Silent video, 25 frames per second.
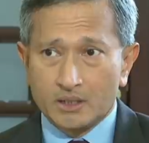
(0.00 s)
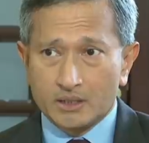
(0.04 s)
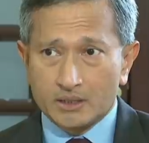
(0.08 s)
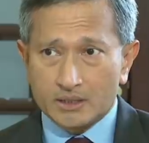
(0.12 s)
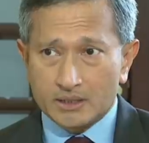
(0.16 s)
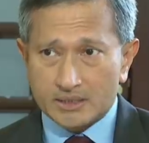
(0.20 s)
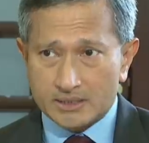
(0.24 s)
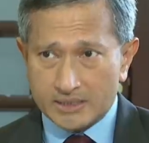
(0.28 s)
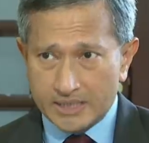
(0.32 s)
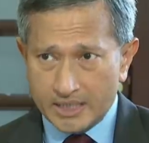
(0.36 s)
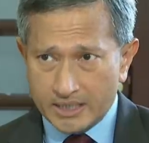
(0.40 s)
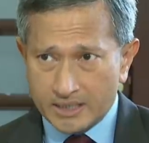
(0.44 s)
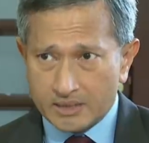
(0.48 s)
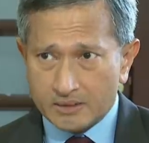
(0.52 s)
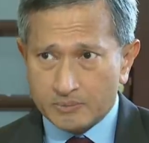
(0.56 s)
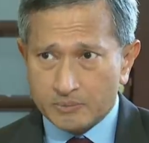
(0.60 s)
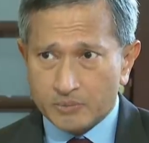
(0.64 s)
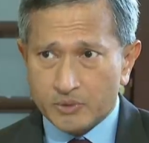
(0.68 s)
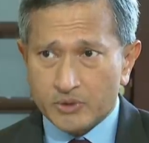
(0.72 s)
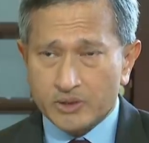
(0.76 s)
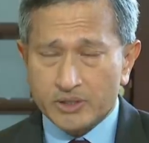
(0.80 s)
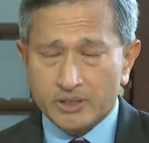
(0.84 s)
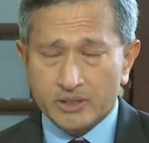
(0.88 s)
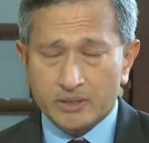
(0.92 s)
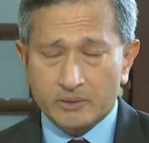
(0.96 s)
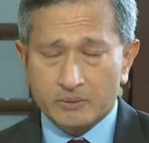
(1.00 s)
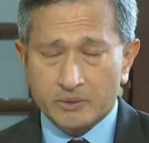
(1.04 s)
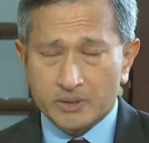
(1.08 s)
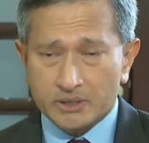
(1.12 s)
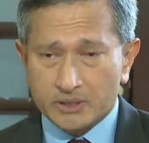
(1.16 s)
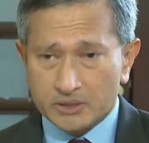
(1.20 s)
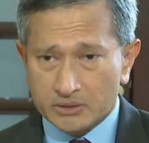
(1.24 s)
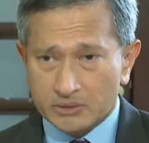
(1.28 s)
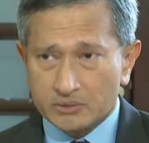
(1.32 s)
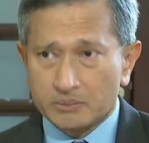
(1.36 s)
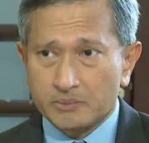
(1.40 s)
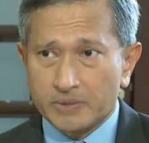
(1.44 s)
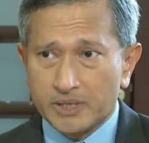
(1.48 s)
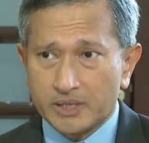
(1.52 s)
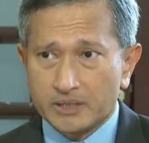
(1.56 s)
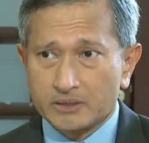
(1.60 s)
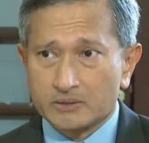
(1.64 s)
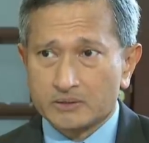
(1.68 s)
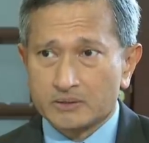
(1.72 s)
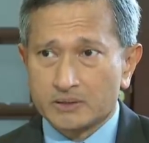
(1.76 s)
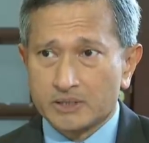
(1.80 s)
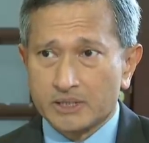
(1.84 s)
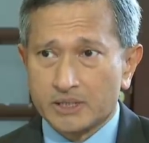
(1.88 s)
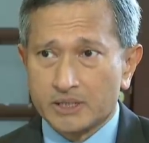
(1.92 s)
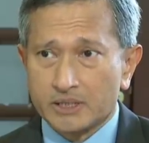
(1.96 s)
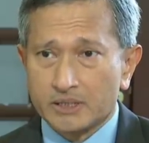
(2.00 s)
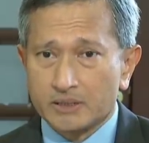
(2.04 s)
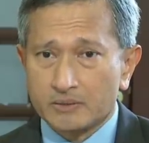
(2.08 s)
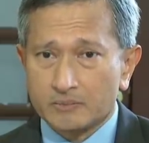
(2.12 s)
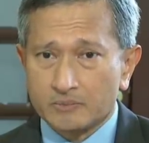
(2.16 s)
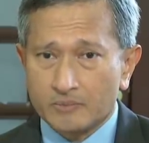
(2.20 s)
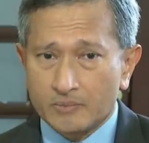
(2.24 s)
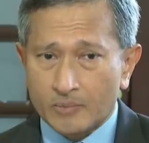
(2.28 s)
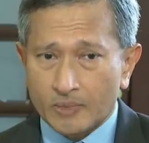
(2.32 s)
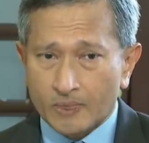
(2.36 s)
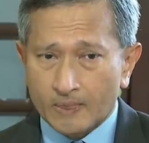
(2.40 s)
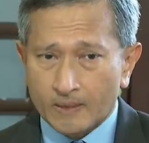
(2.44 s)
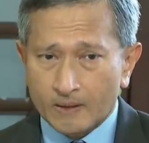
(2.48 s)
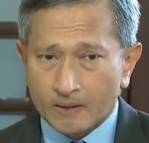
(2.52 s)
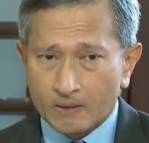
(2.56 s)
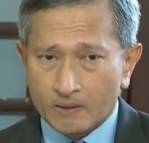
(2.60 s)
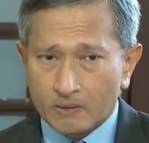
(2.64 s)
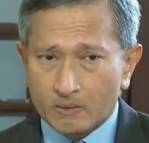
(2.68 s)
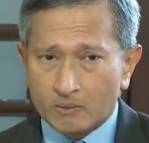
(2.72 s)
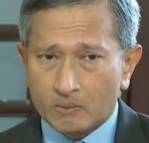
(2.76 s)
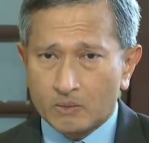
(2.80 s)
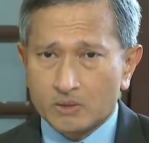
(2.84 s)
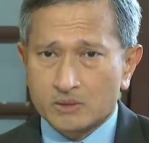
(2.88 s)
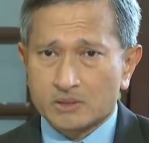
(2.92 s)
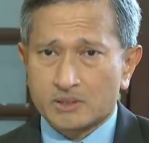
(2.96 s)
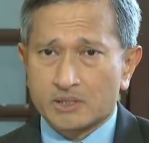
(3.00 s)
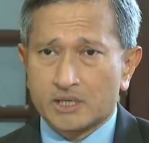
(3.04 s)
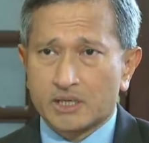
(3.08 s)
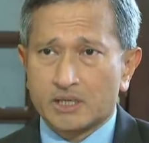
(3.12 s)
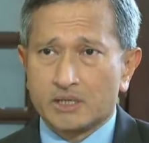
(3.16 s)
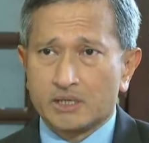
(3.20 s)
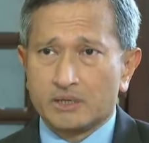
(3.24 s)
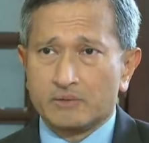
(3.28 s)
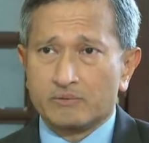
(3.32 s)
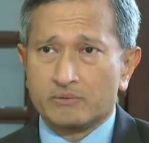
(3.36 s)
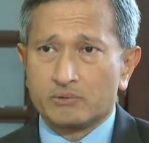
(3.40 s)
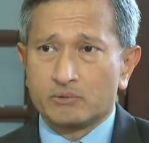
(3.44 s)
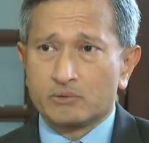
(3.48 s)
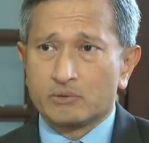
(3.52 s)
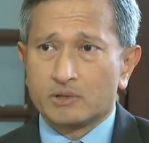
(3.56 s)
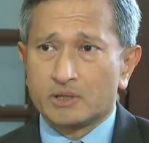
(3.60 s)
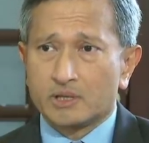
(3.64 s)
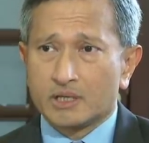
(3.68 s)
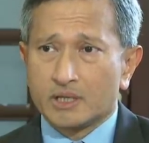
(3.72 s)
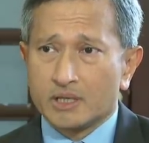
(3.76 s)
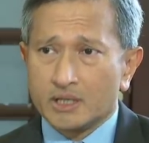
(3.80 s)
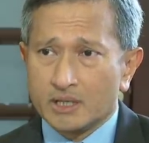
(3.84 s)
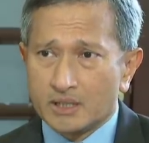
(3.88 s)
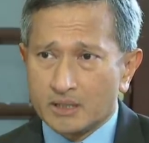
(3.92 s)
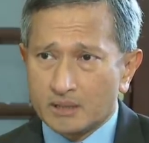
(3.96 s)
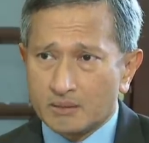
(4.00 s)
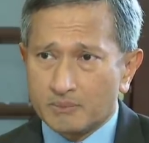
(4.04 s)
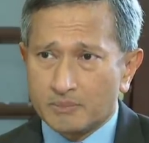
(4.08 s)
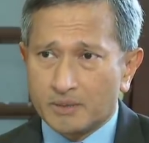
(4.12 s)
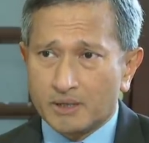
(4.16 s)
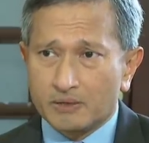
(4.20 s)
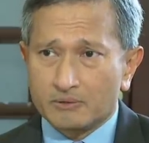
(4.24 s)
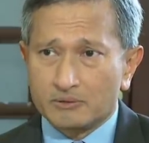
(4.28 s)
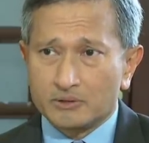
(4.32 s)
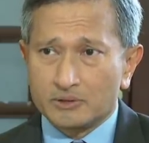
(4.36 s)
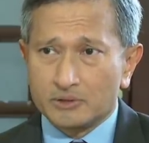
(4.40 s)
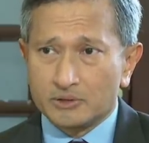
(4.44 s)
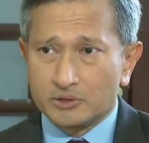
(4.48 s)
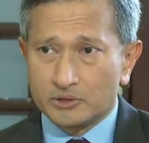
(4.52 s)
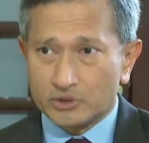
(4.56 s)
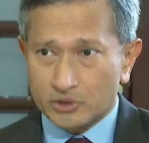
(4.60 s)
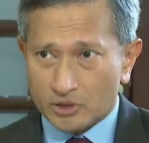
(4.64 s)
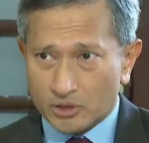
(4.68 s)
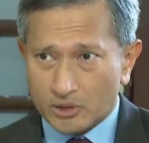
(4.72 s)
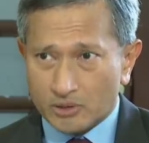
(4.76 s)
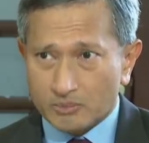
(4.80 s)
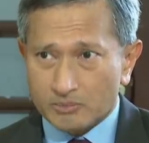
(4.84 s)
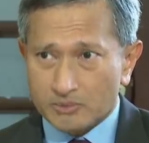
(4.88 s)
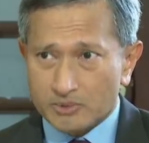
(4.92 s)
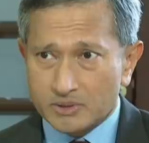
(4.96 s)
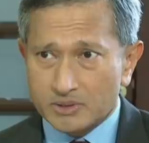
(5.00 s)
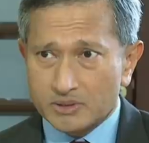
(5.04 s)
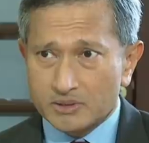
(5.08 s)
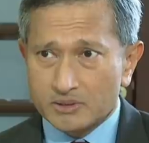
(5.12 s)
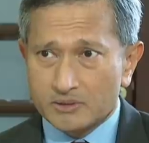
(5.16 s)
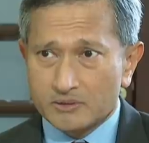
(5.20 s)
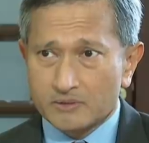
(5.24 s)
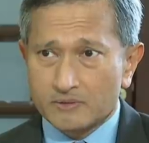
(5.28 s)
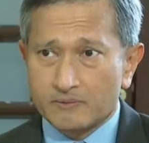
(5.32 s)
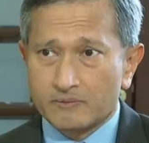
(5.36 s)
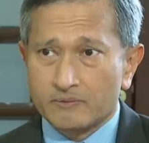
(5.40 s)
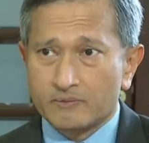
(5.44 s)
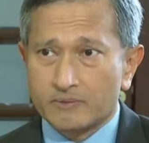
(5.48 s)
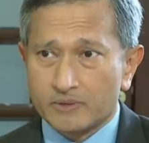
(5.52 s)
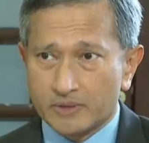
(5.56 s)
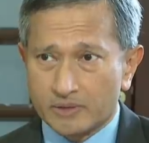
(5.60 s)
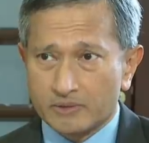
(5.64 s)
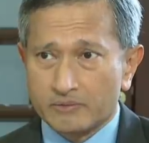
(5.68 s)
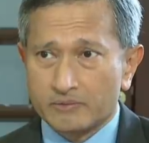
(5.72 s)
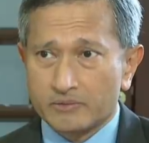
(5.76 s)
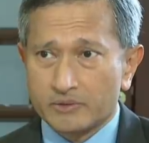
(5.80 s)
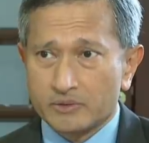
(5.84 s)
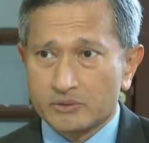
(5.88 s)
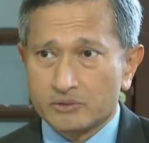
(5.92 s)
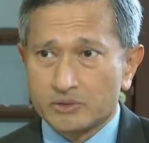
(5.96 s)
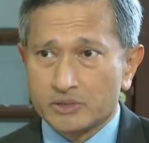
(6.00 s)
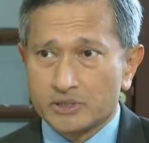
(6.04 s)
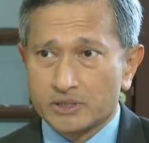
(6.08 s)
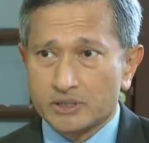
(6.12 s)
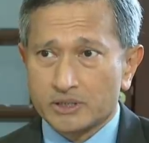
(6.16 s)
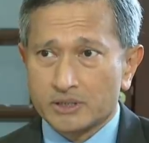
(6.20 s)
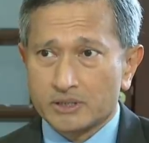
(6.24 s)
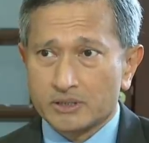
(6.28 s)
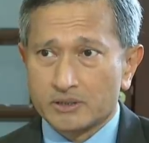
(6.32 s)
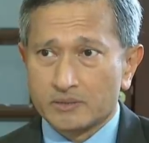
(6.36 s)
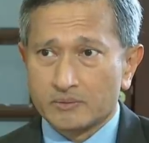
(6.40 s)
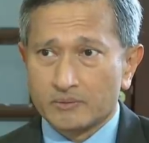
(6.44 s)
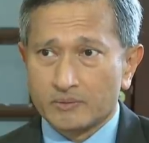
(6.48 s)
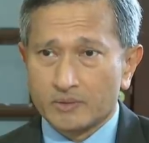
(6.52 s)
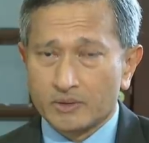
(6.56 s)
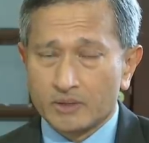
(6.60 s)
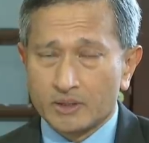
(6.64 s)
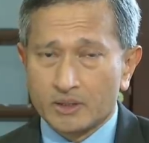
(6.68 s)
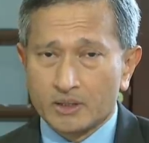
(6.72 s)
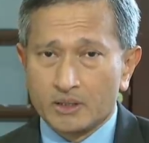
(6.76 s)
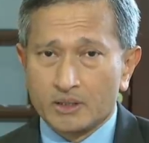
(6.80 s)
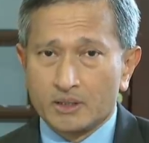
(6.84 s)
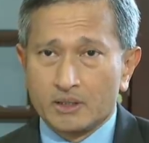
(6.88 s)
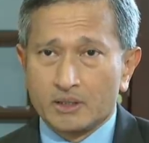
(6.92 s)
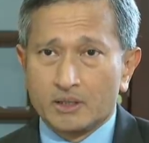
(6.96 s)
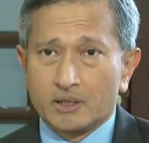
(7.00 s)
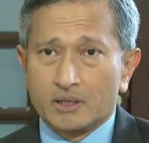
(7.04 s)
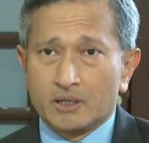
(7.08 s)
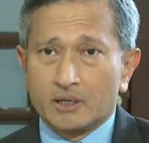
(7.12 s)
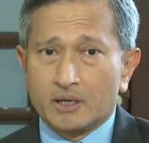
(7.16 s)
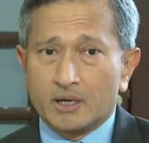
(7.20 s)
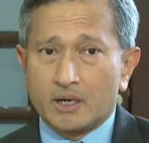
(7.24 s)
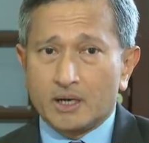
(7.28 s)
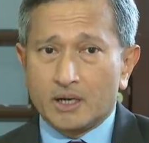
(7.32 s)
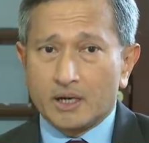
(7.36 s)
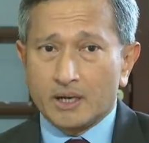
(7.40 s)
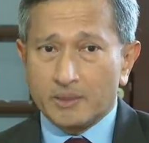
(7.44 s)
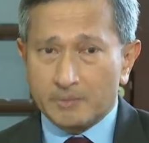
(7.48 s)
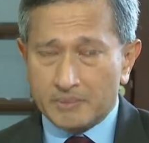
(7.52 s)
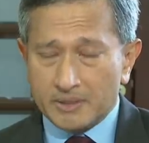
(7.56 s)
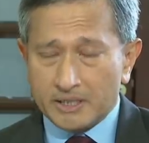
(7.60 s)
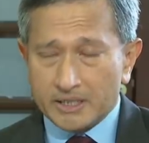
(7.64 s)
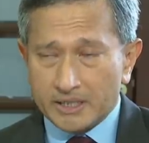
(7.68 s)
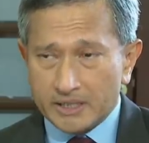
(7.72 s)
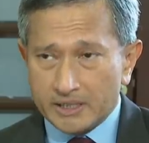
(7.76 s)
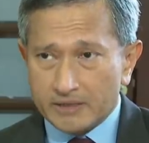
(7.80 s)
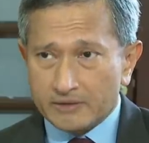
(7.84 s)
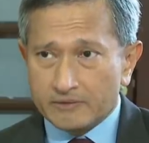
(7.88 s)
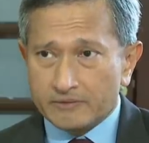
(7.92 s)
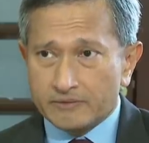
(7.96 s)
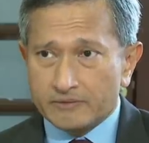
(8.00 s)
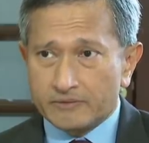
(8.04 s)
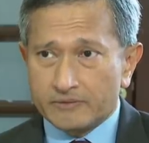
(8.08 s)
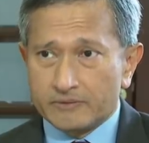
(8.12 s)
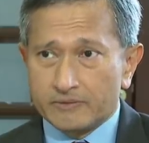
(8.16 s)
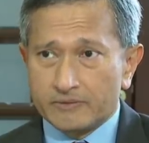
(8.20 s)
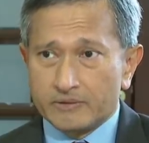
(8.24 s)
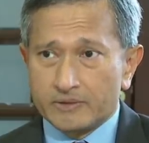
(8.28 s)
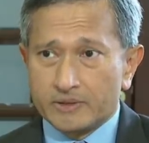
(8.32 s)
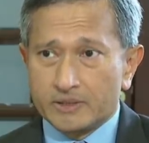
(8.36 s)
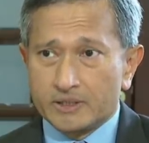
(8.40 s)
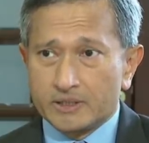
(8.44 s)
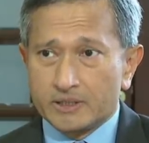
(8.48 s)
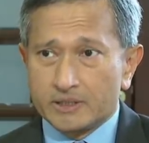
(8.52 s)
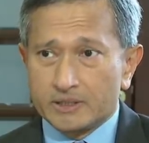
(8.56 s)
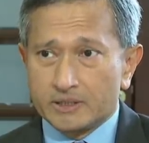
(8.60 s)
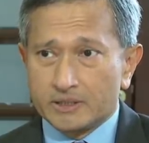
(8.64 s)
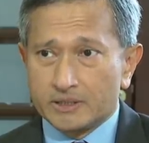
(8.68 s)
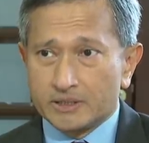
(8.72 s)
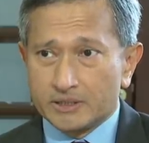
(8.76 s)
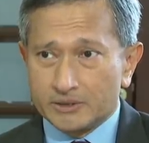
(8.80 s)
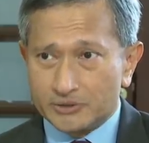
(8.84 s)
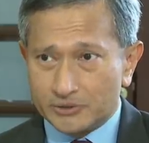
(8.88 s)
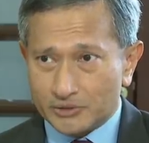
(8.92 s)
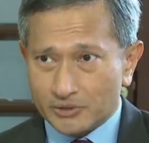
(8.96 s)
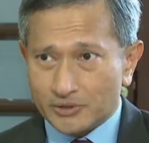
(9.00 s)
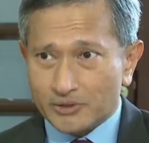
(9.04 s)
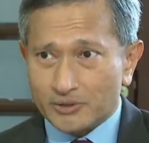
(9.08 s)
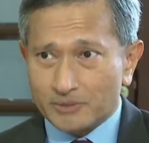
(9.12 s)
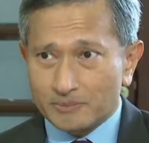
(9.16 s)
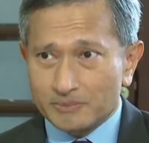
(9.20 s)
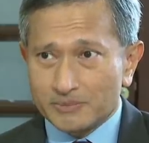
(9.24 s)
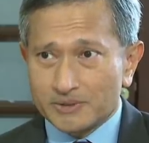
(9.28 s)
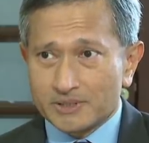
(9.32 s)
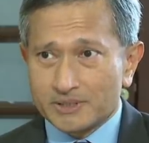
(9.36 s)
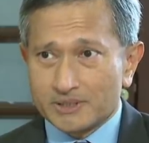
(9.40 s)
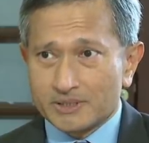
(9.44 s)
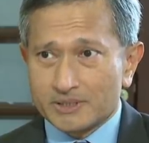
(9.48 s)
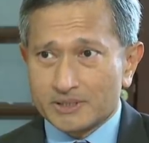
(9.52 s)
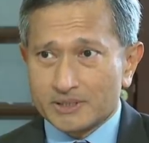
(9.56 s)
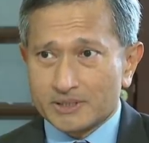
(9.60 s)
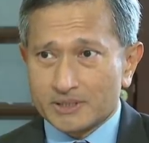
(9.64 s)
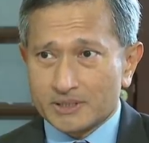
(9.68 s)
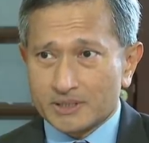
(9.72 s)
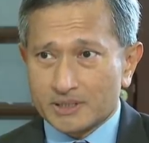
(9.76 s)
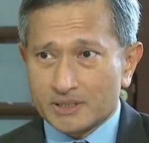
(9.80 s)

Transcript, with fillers: The second point I wanted to make today was that if you think about jobs for the future, I believe the jobs